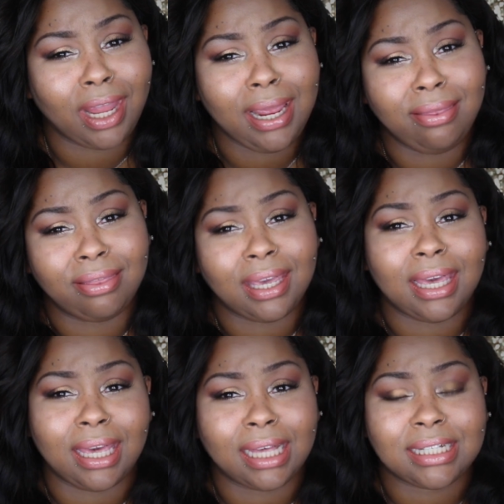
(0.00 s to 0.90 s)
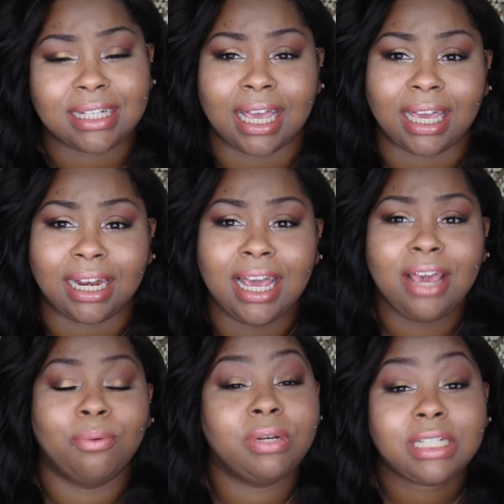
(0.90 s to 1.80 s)
in this, and
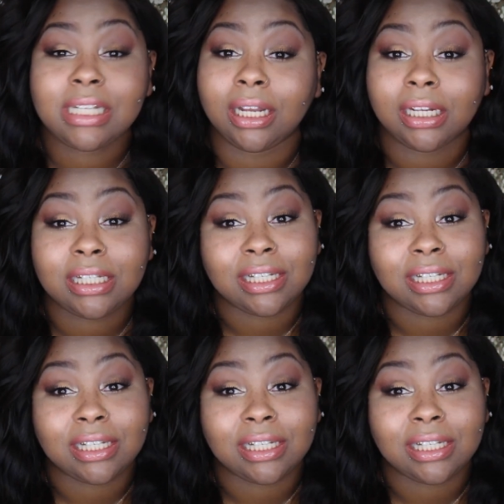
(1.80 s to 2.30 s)
we're just gonna